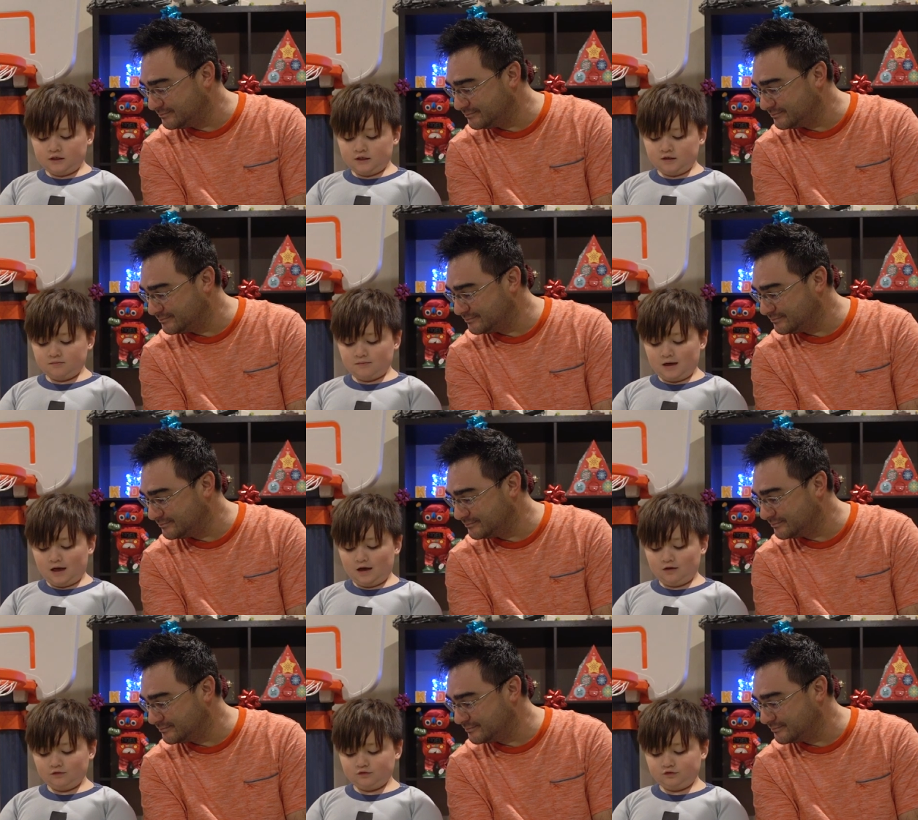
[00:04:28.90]
Speaker 1: him
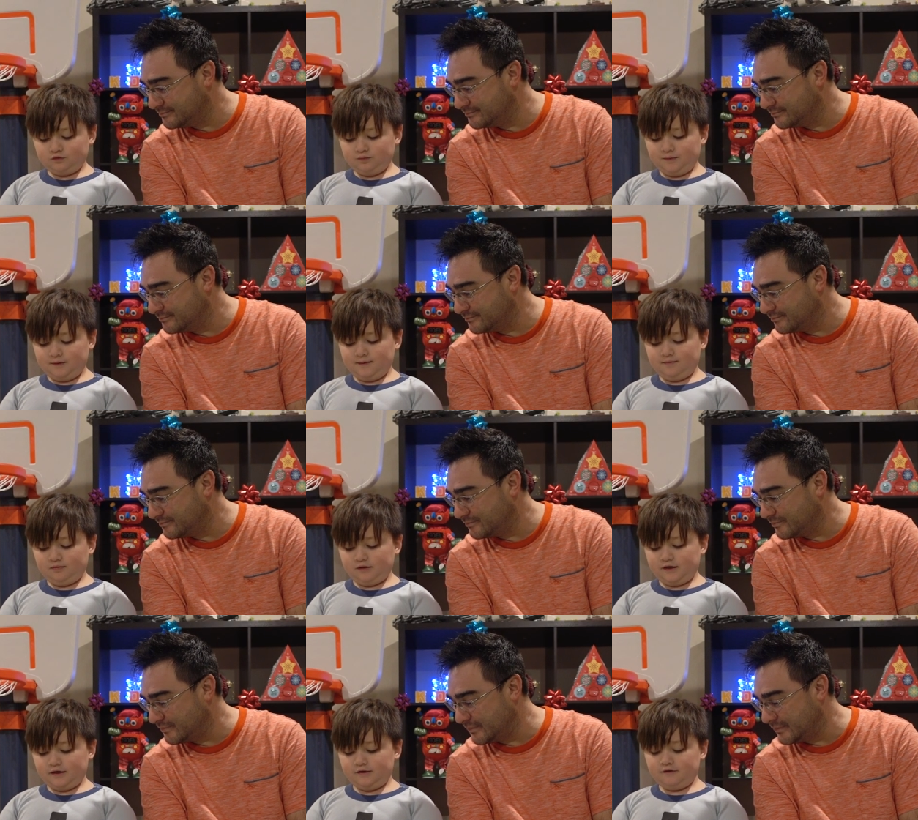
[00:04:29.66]
how to be
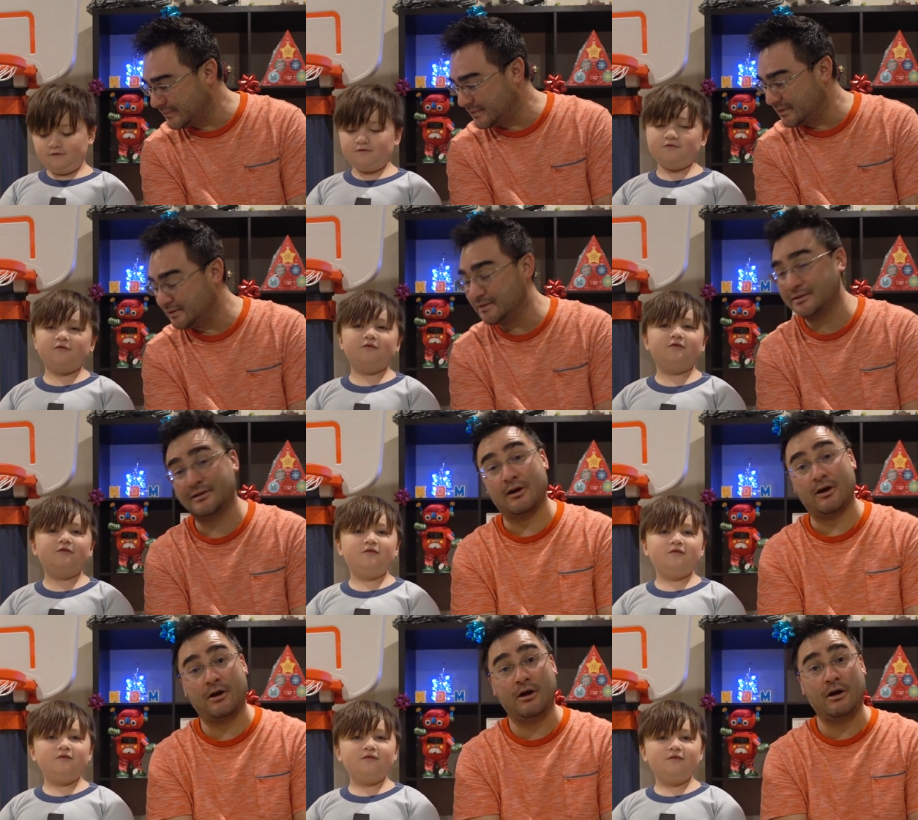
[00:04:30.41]
brave.
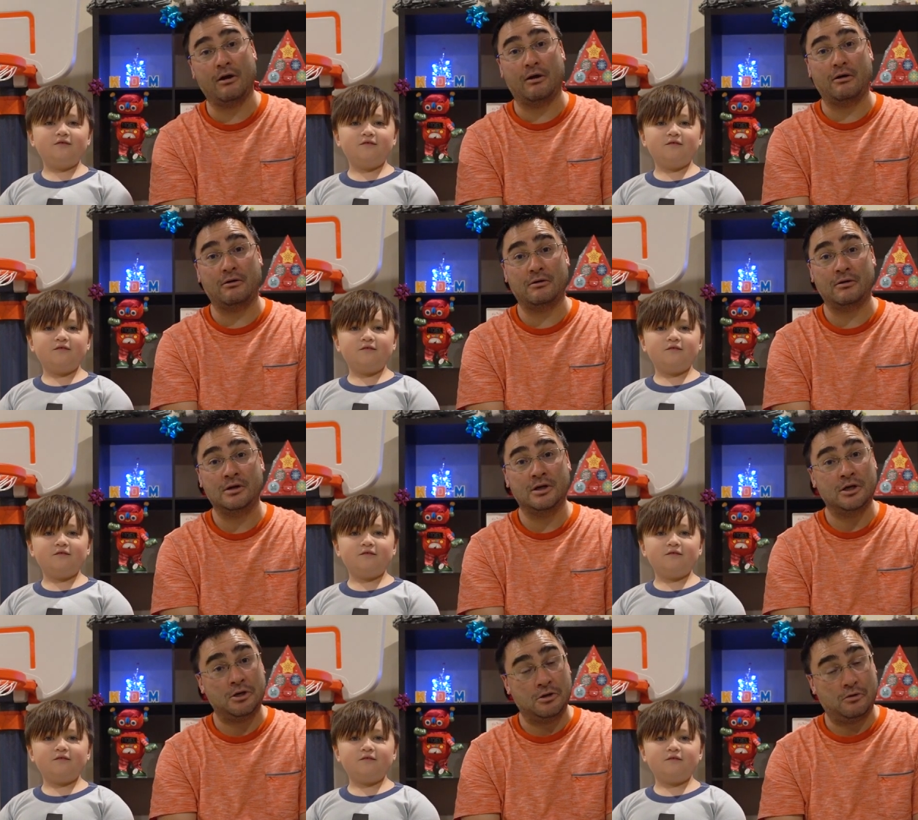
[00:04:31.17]
Speaker 2: Oh.
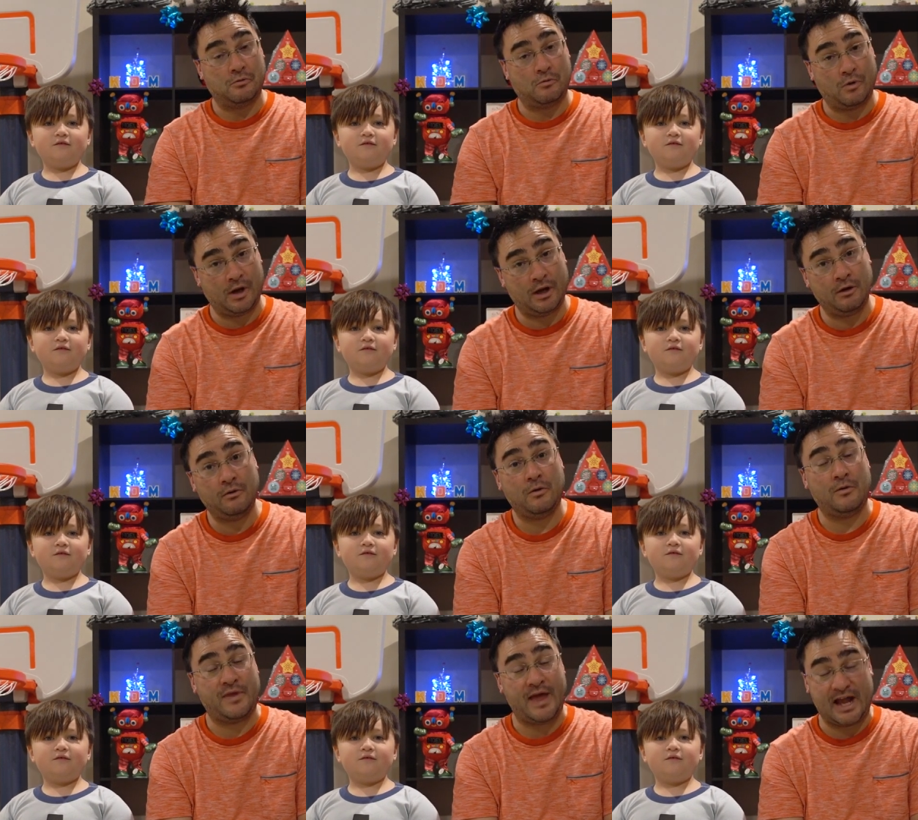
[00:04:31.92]
Well,
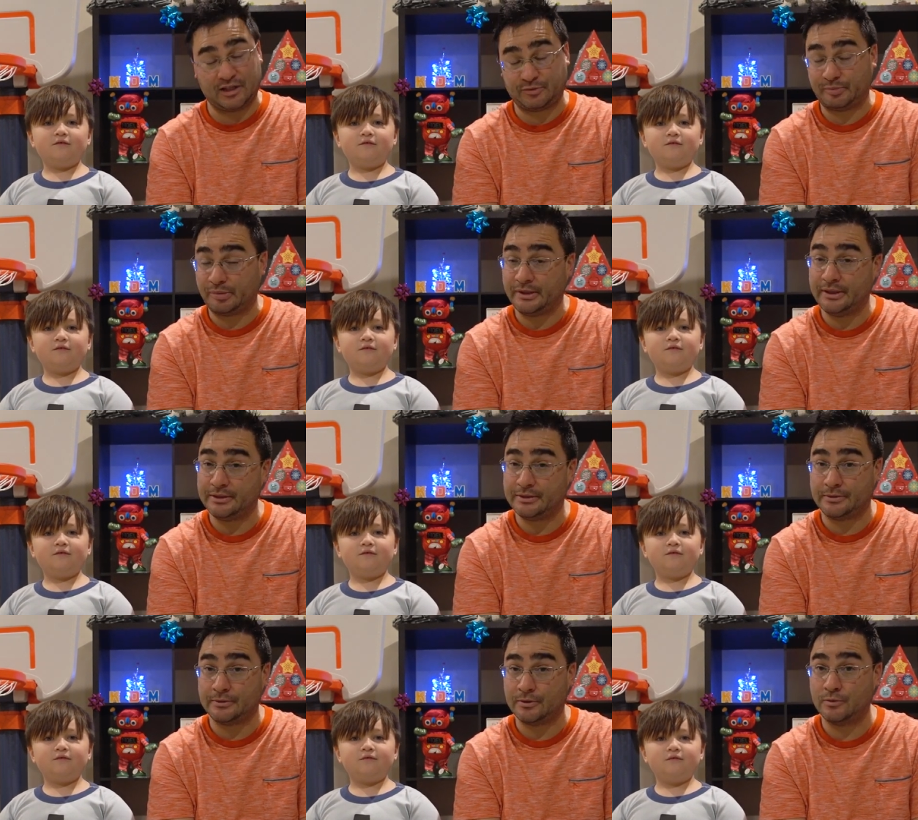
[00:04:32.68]
that's pretty
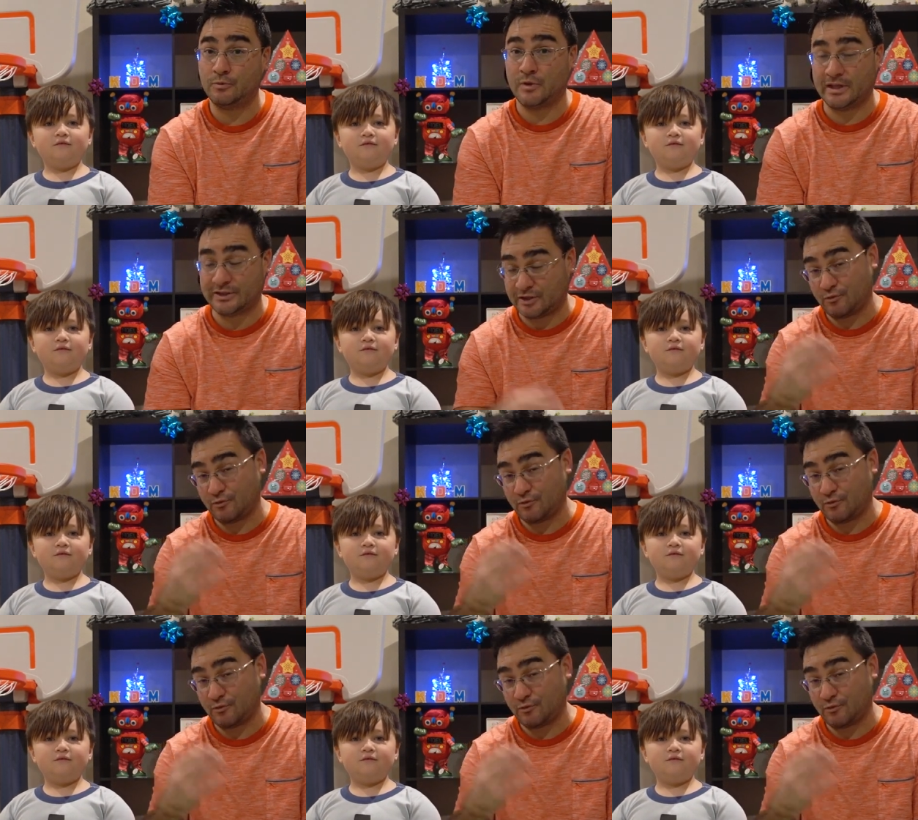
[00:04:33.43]
cool. That's